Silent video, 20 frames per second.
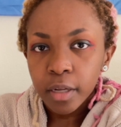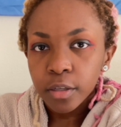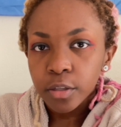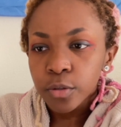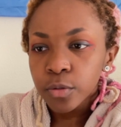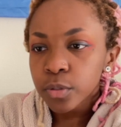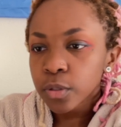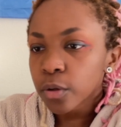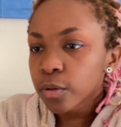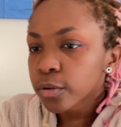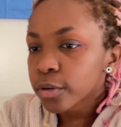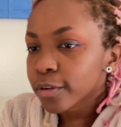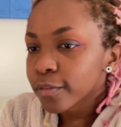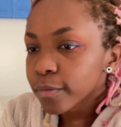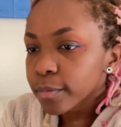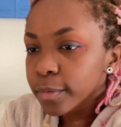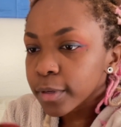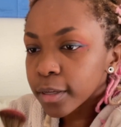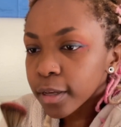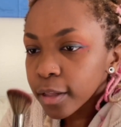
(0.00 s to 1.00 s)
Use all three of them
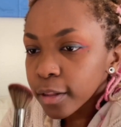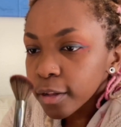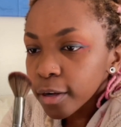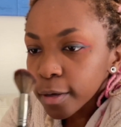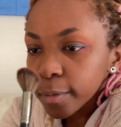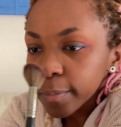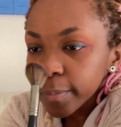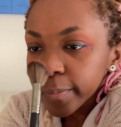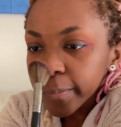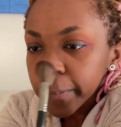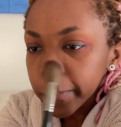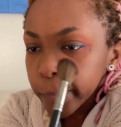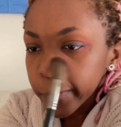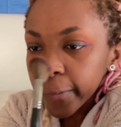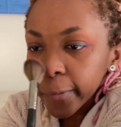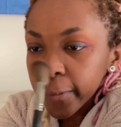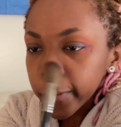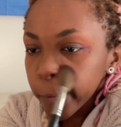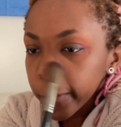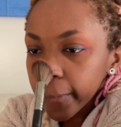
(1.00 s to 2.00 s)
together.
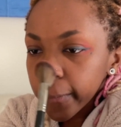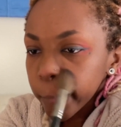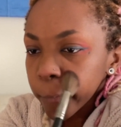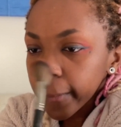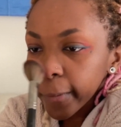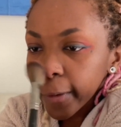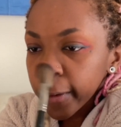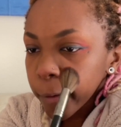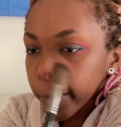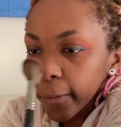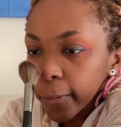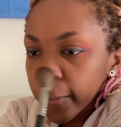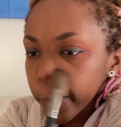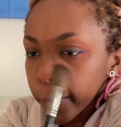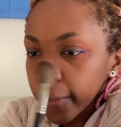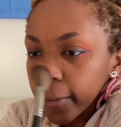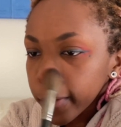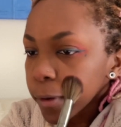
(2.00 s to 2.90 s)
Start with my nose.